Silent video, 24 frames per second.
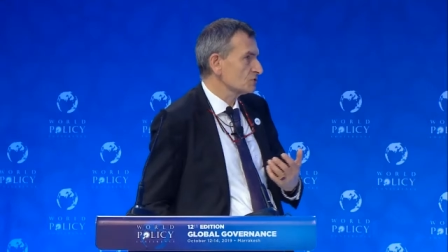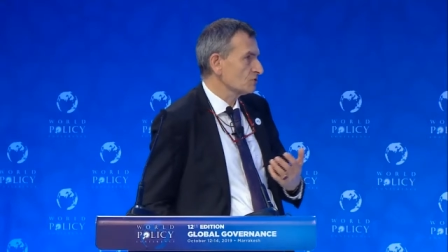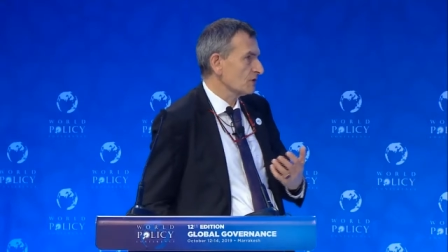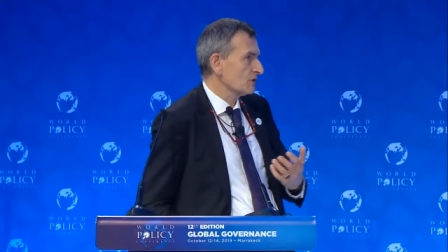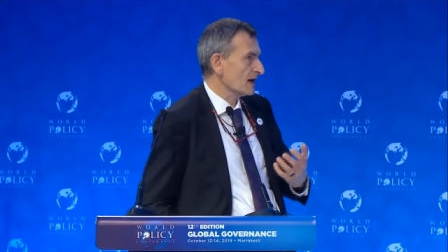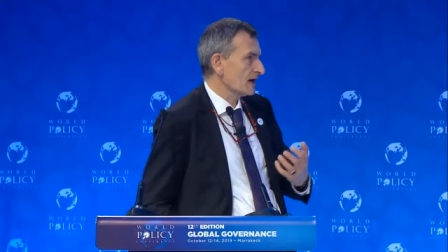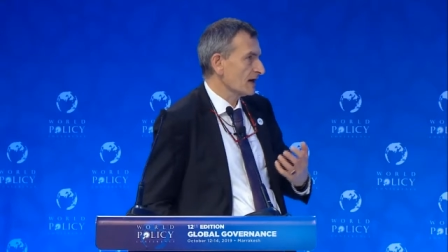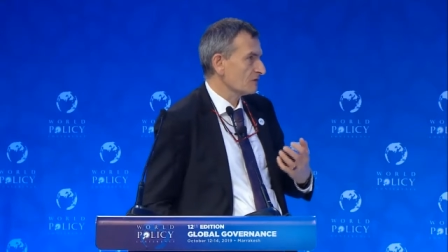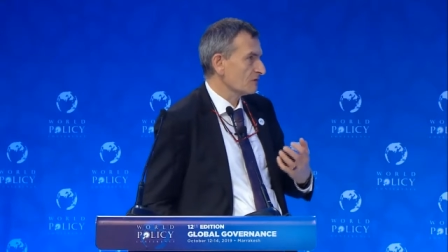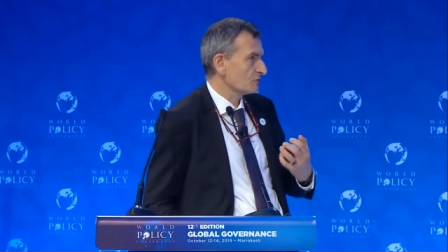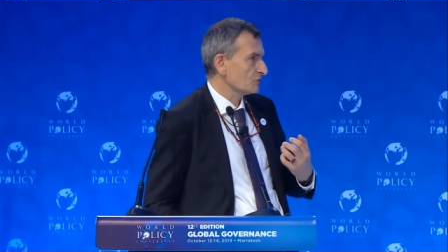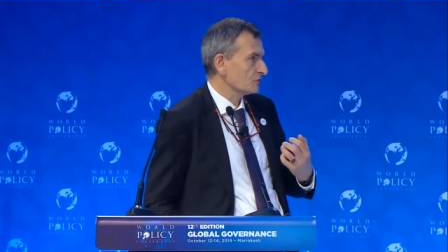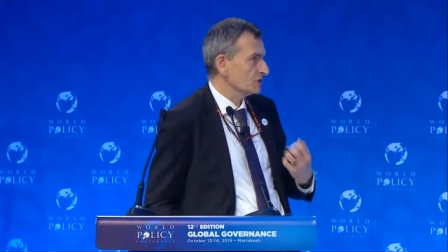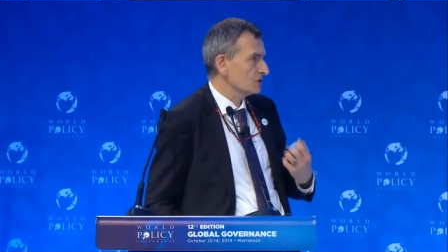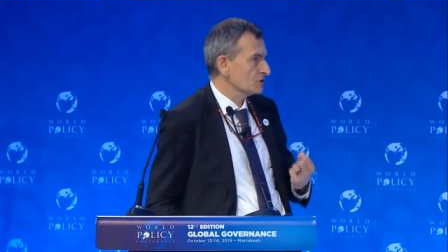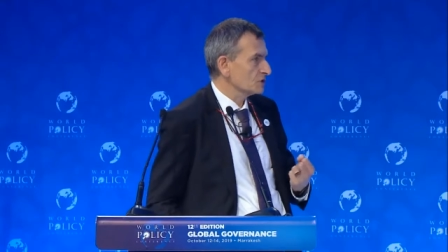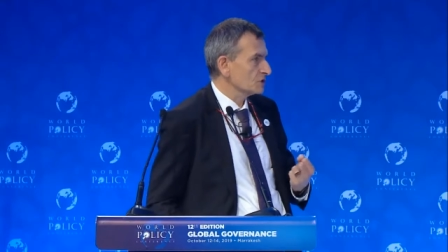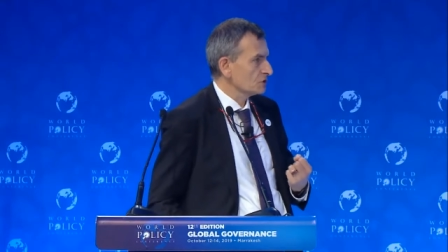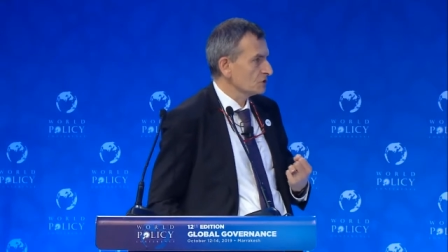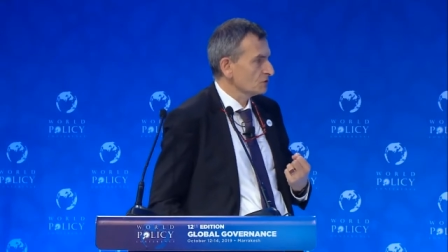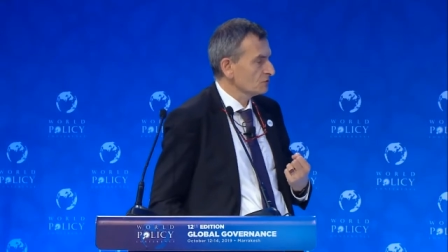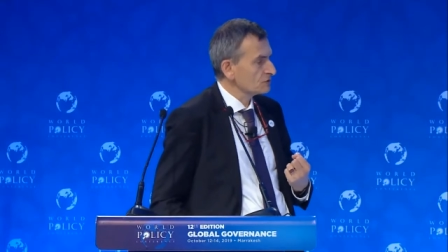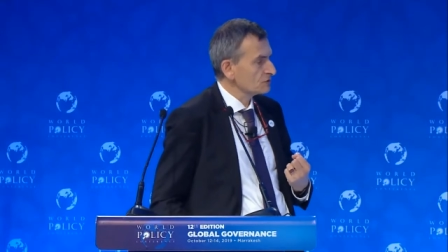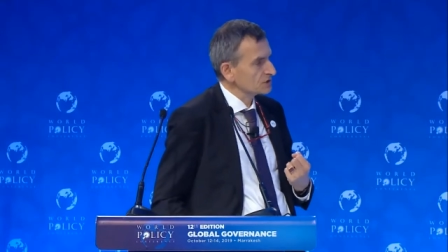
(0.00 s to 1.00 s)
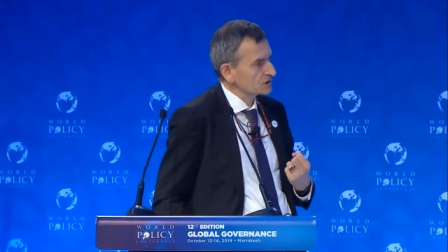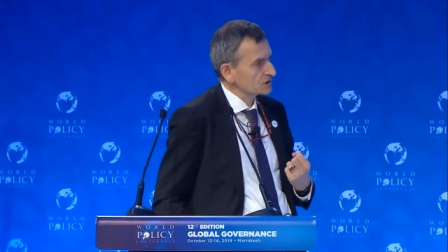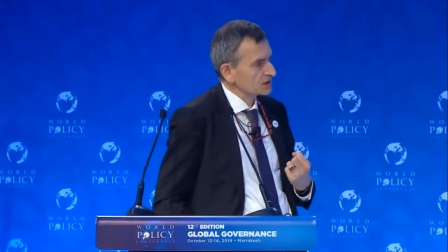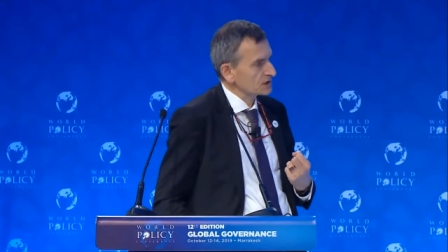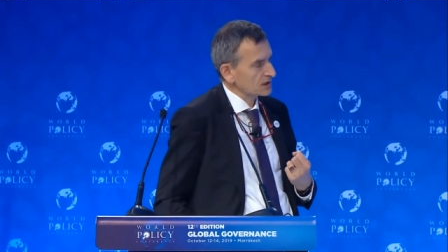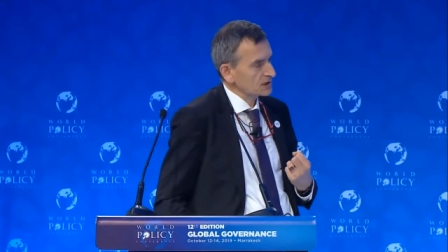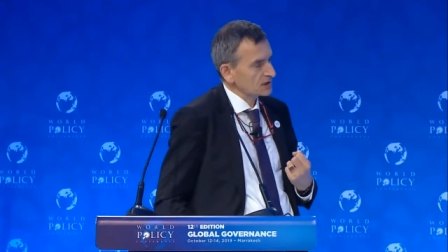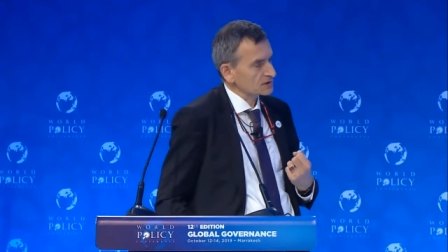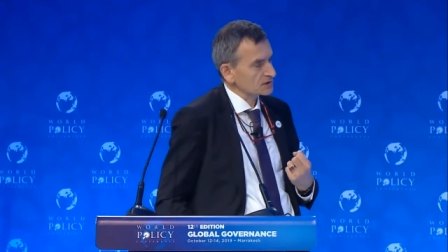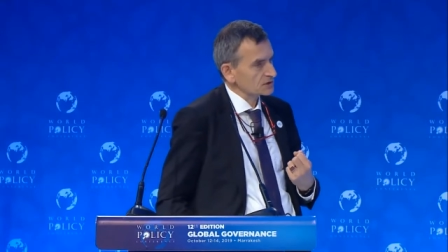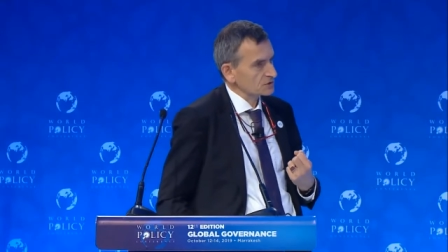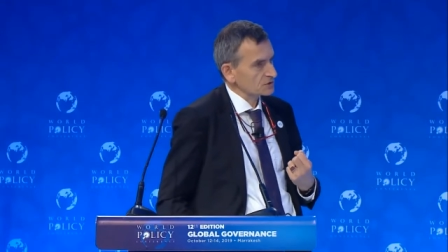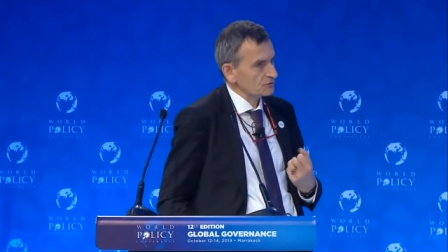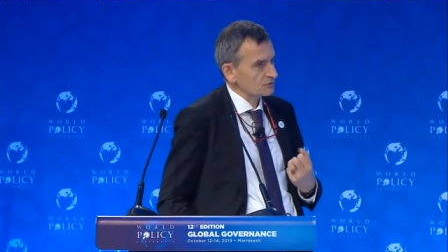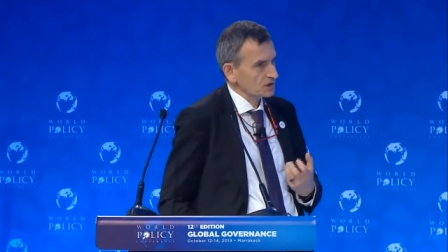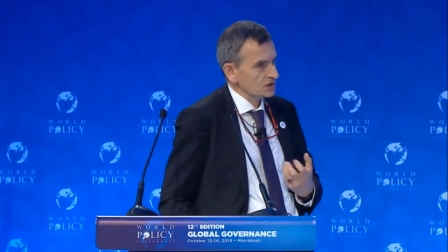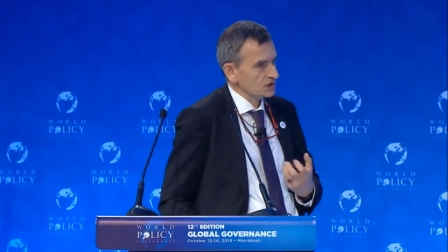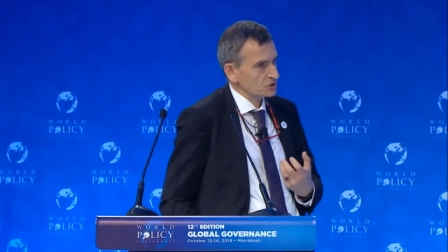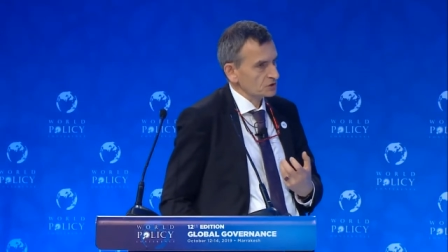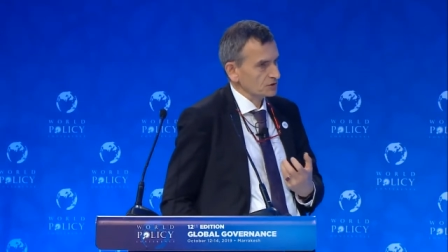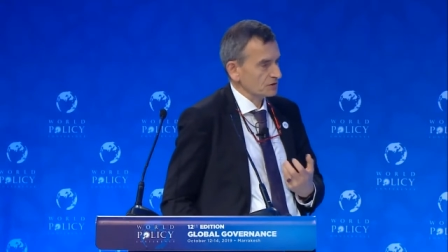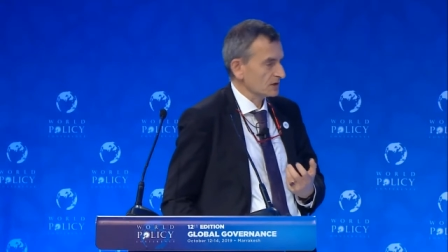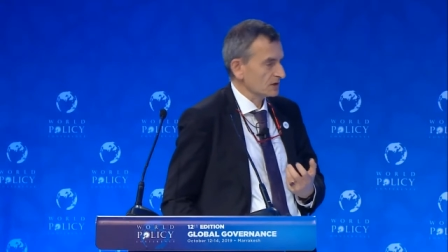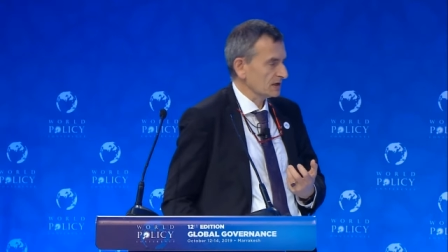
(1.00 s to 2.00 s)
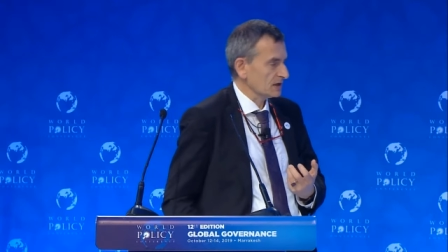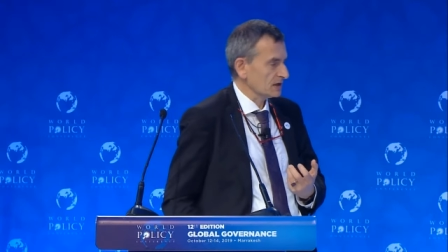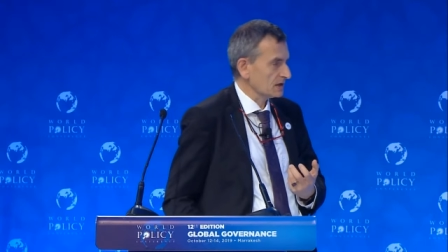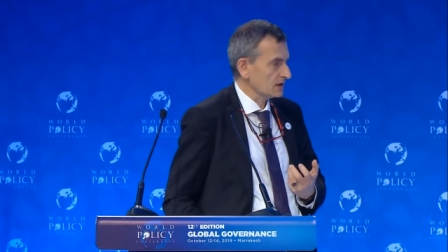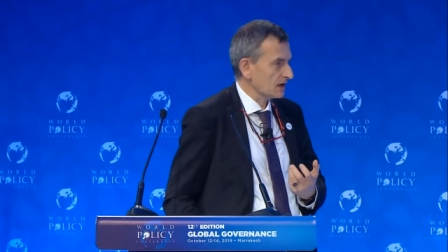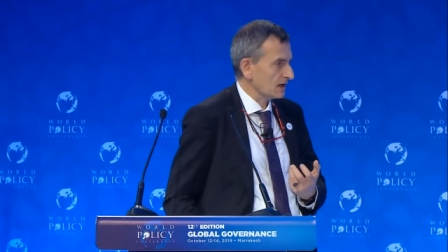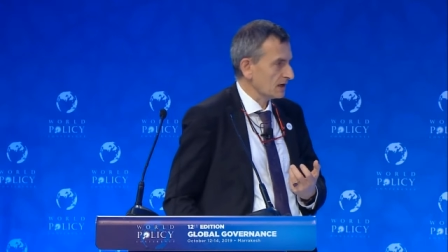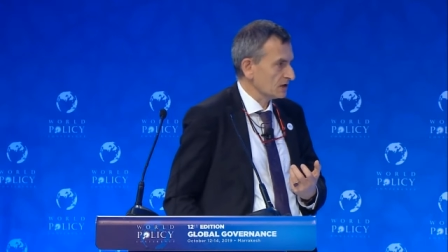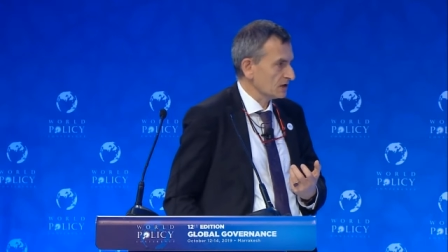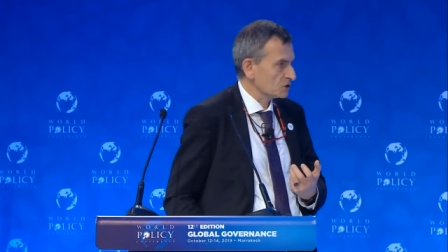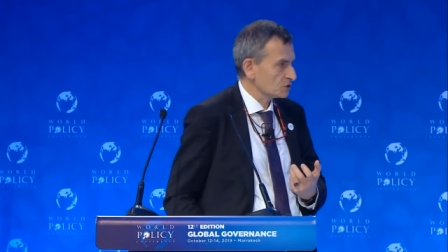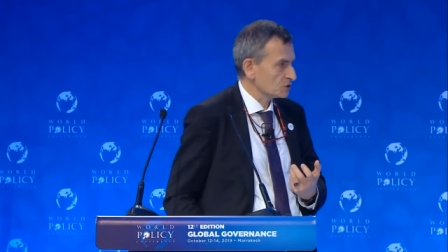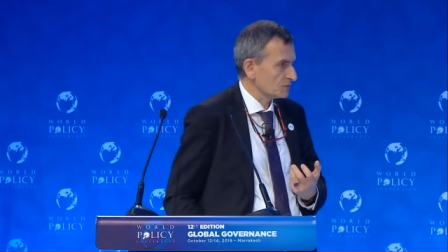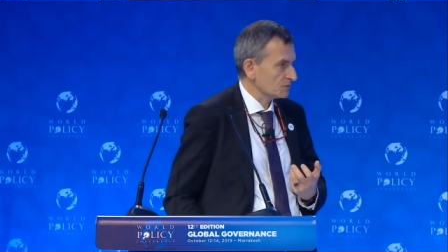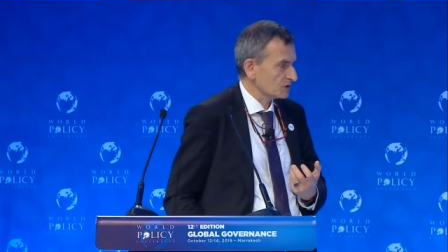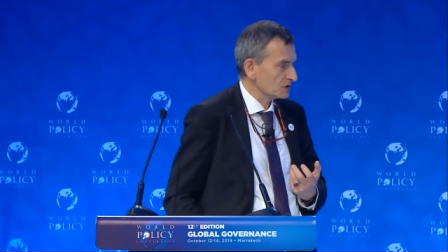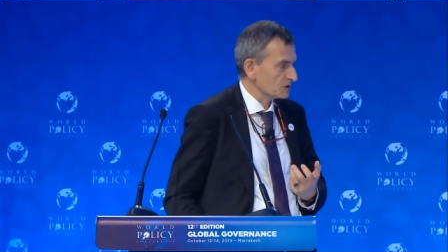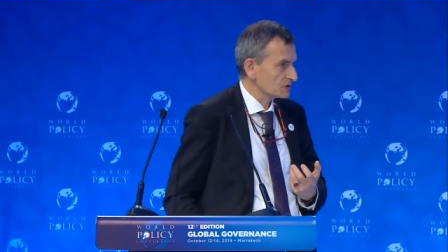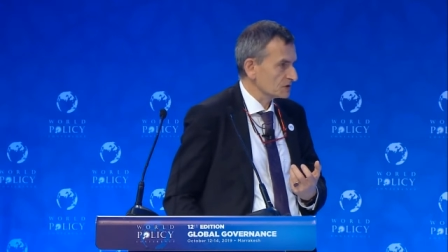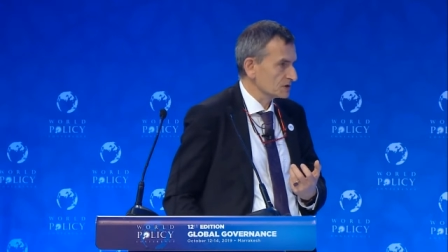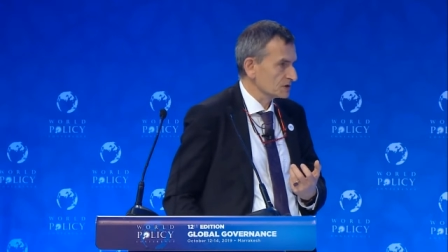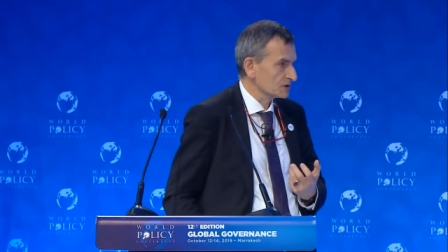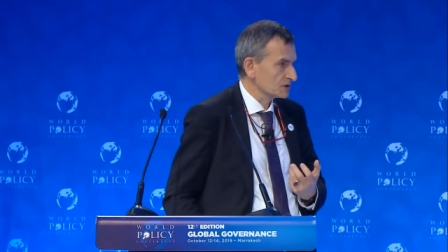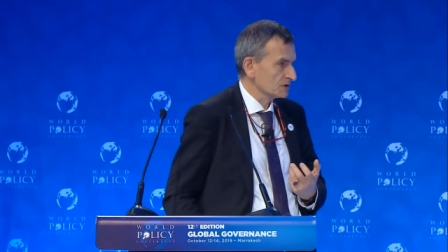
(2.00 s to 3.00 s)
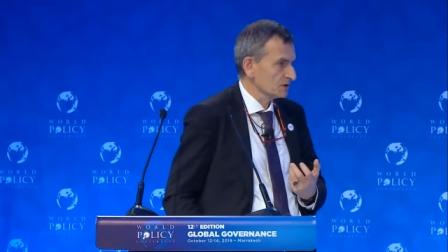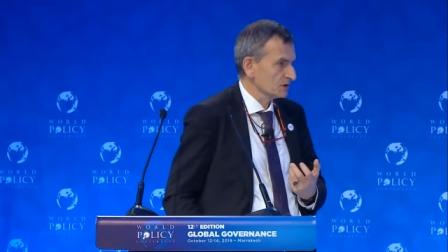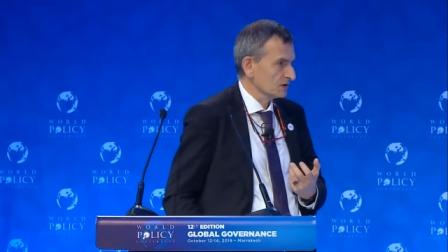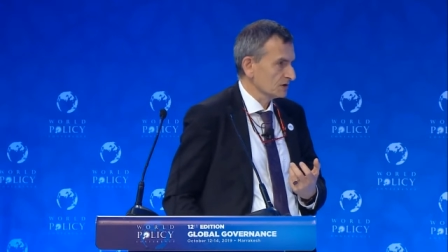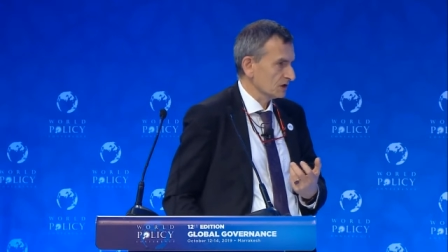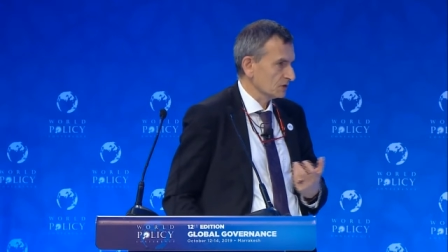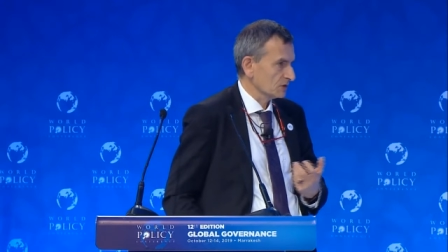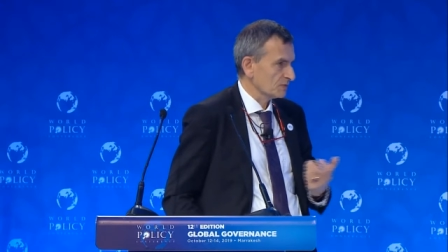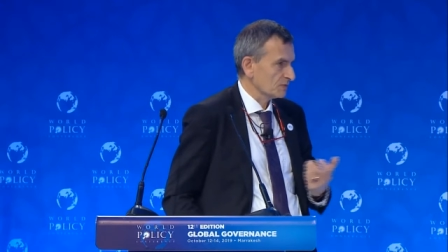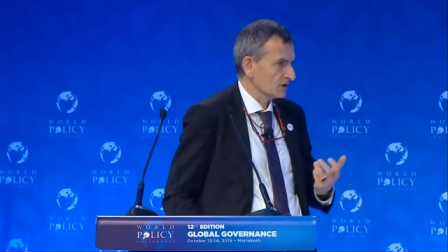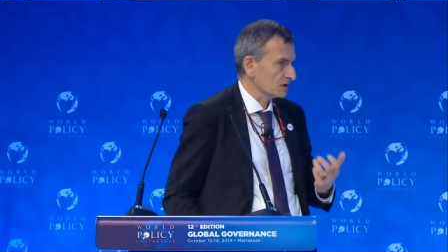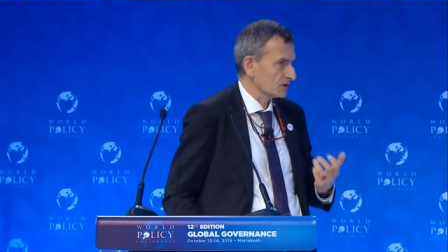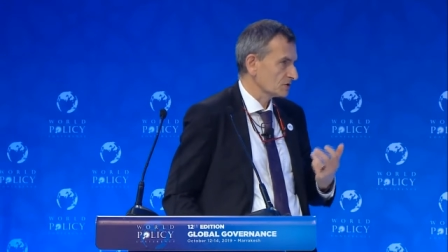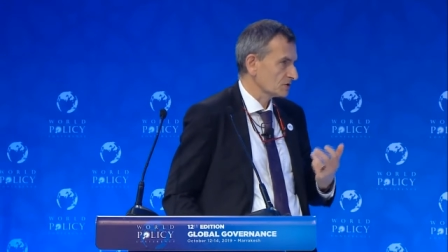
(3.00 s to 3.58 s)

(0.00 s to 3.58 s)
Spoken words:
to have reduced its regional engagement a bit,